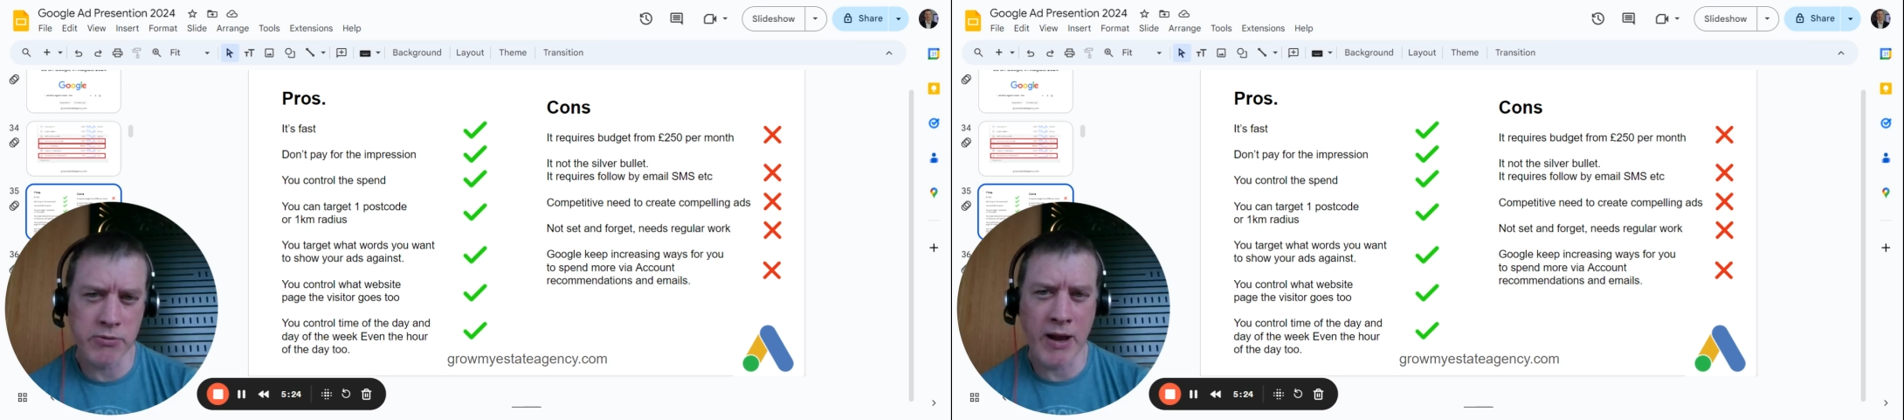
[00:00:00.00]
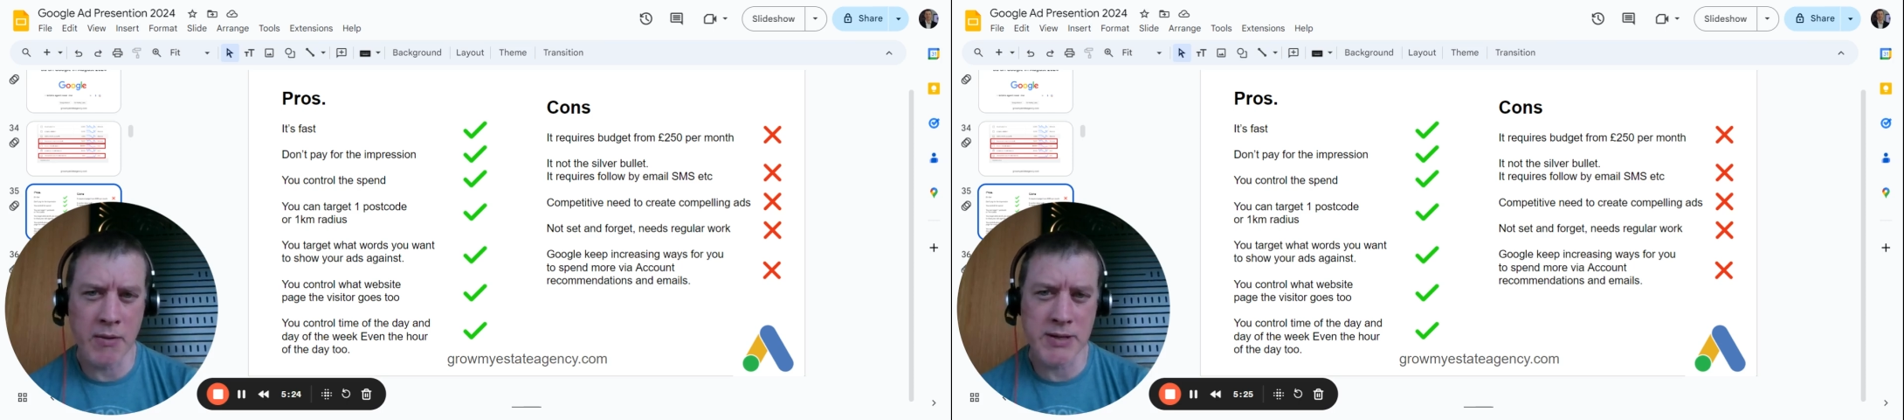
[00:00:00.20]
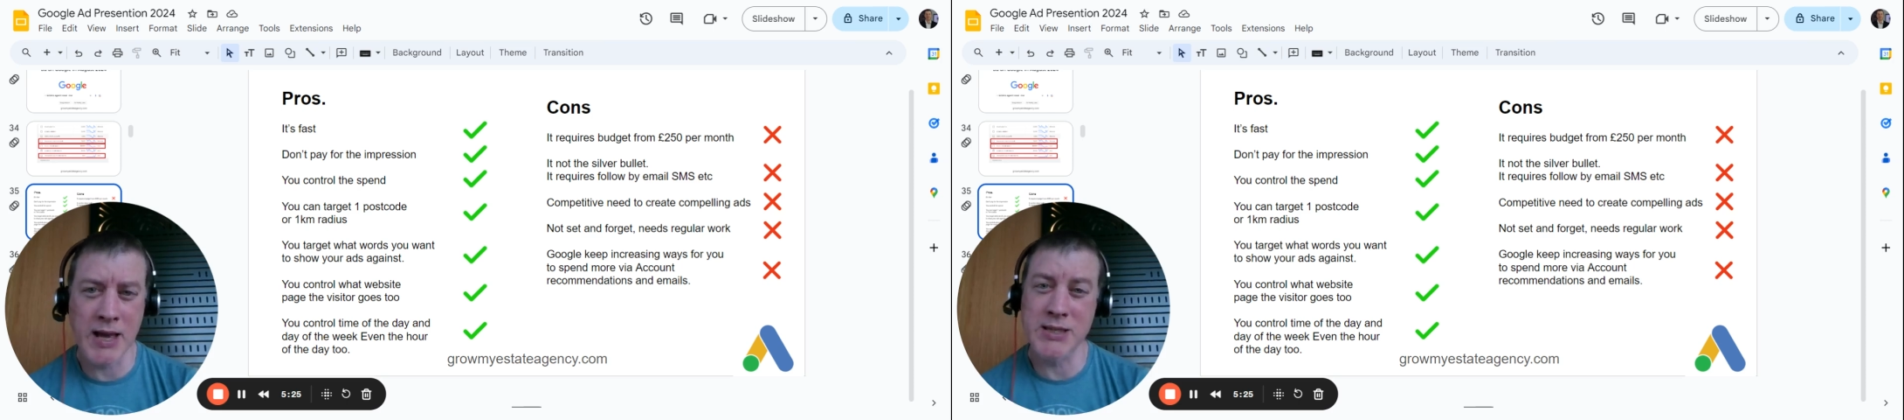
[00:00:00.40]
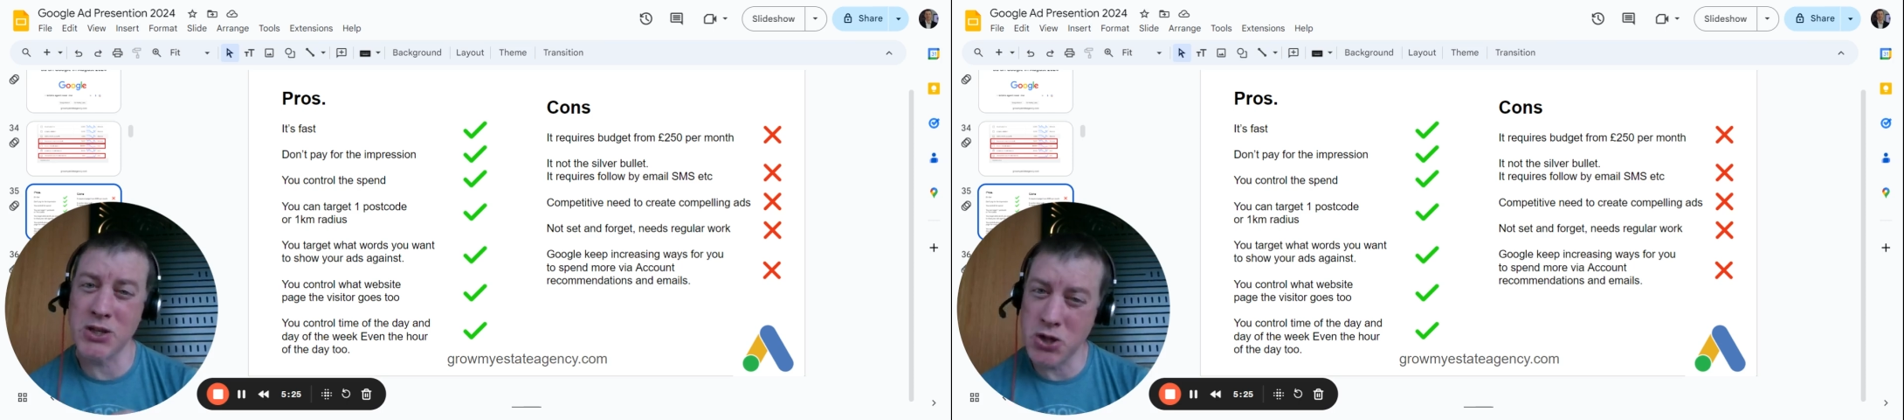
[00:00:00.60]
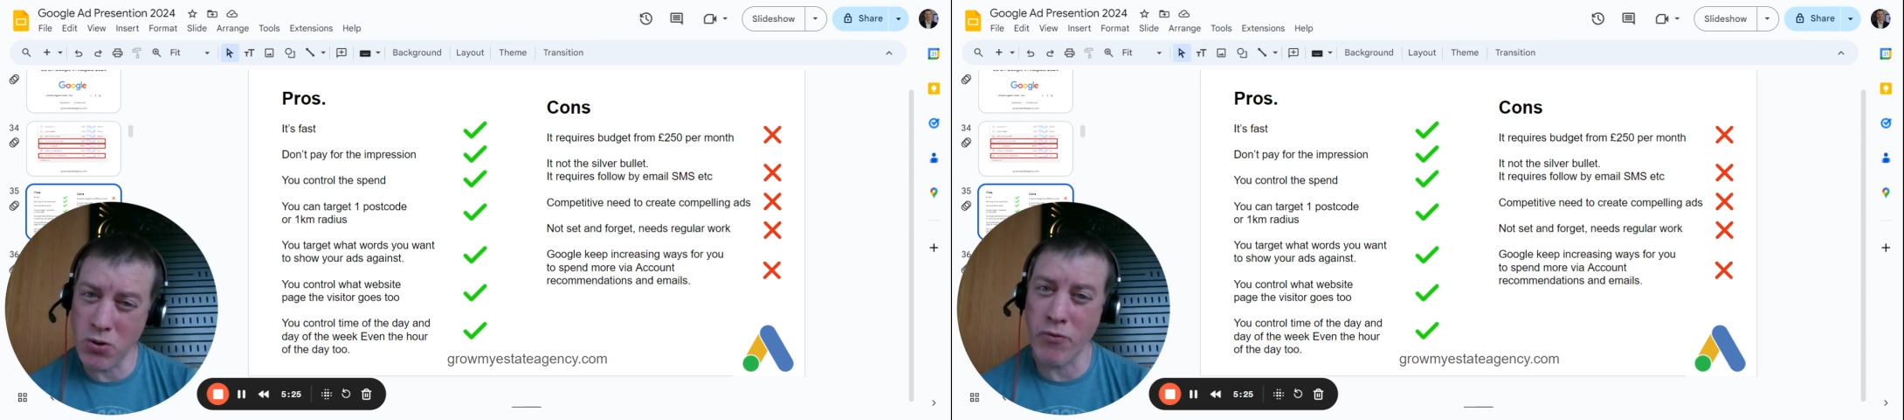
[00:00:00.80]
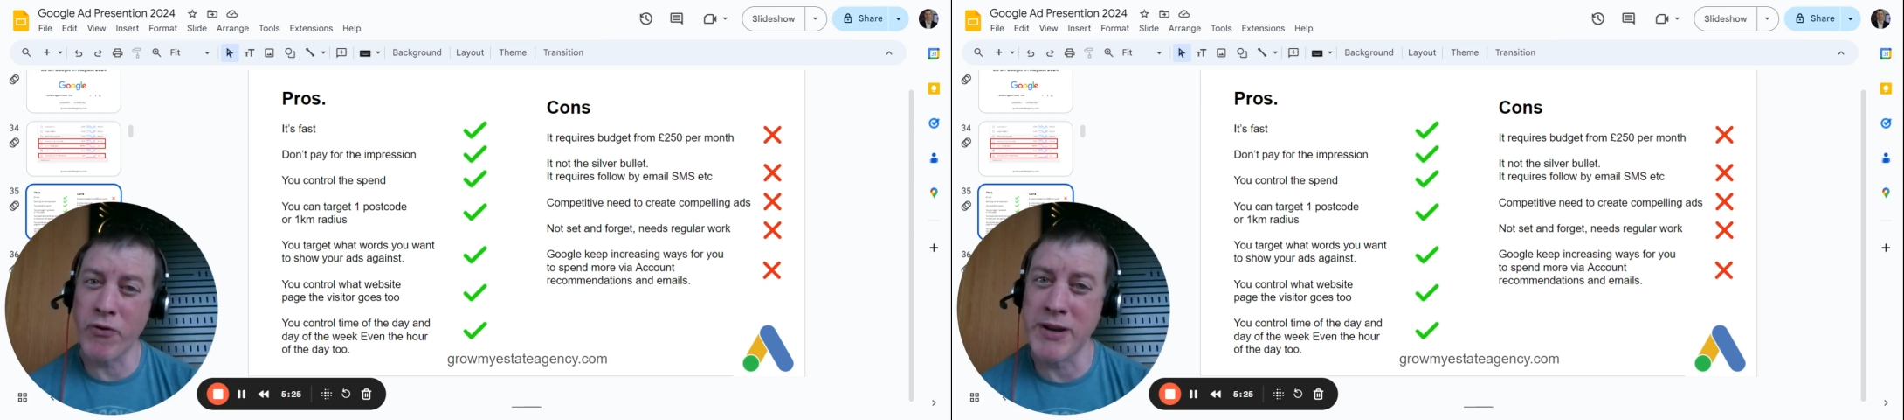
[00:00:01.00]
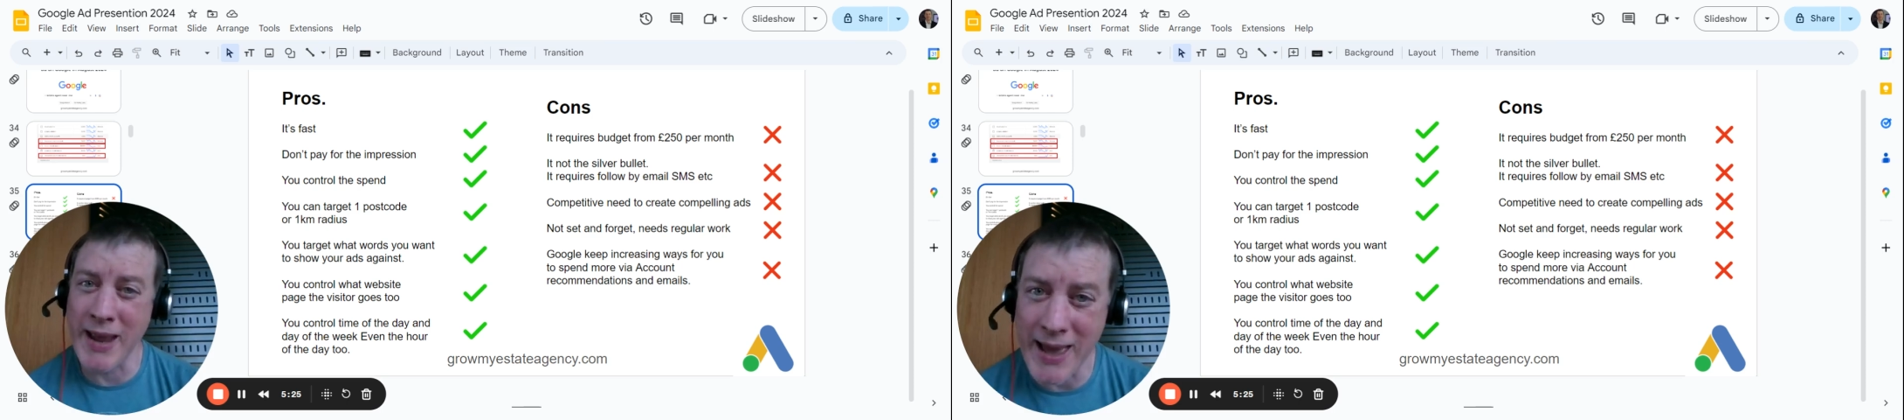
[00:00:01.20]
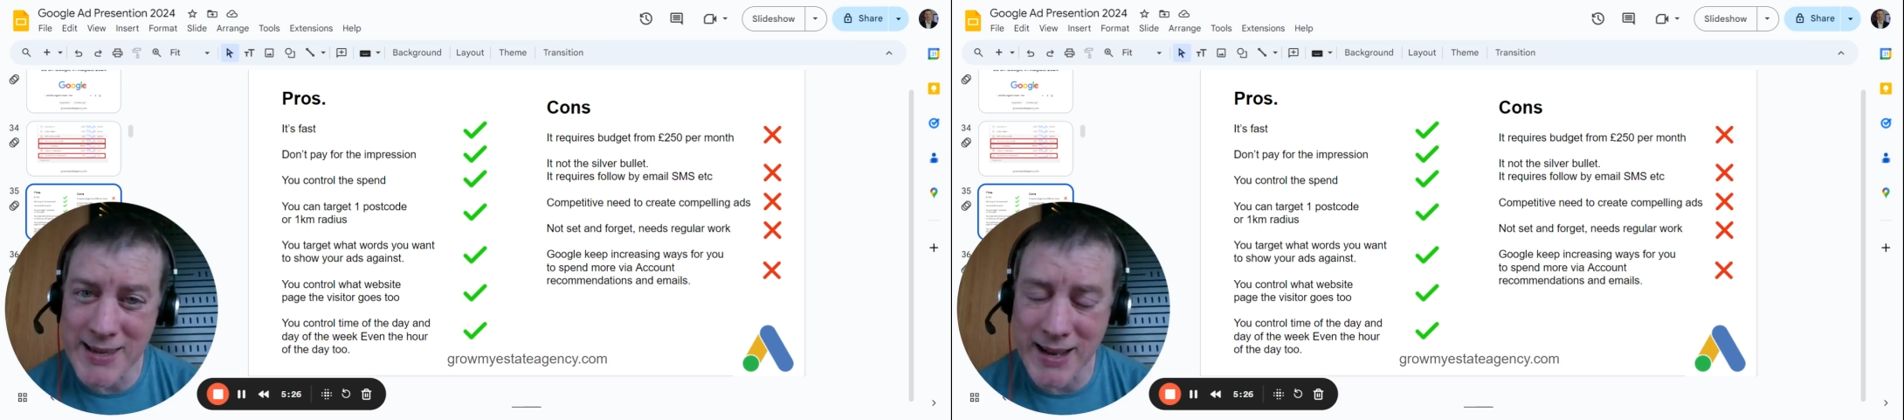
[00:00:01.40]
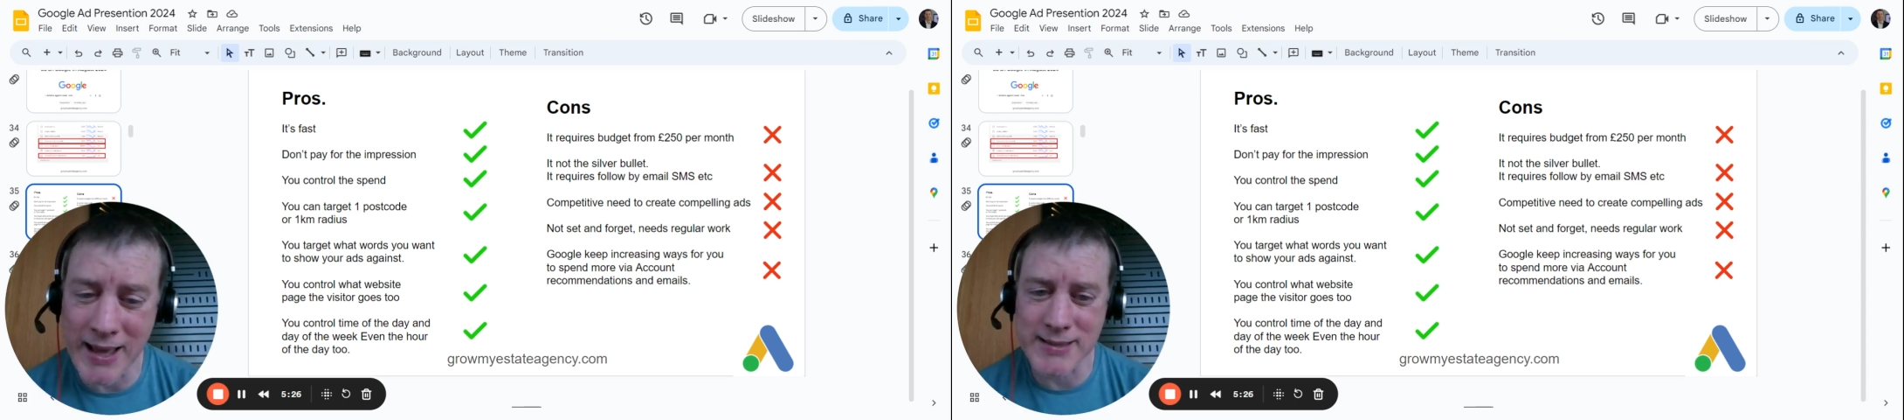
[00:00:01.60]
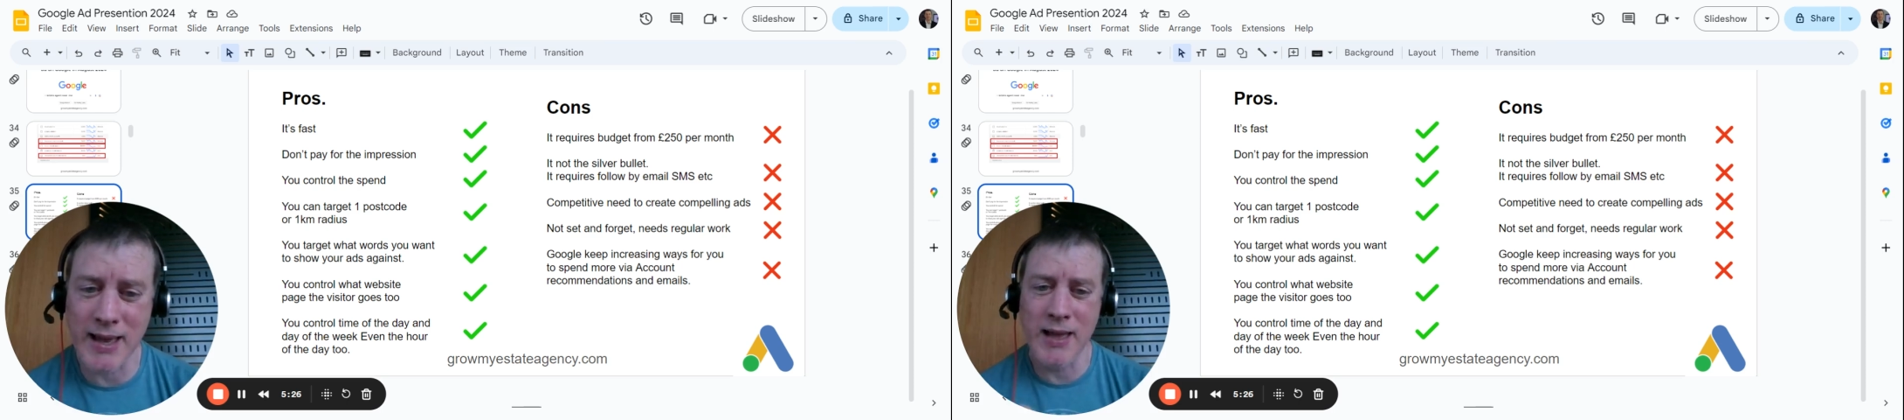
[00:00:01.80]
3 hours later, 2 or 3 days
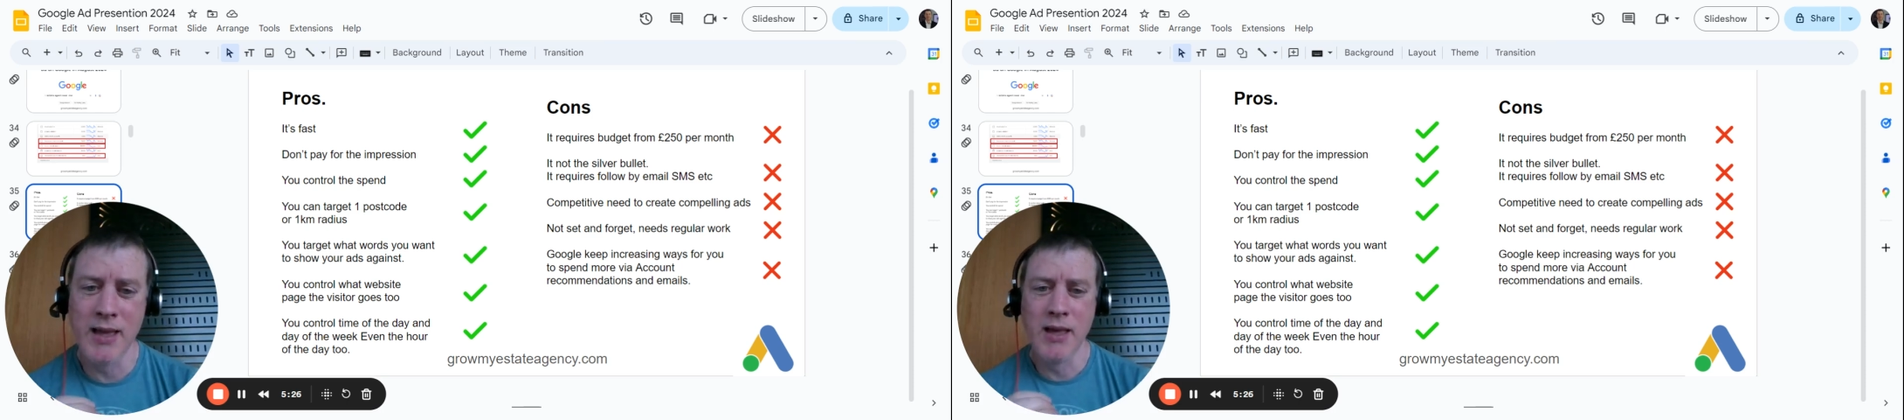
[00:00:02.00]
later.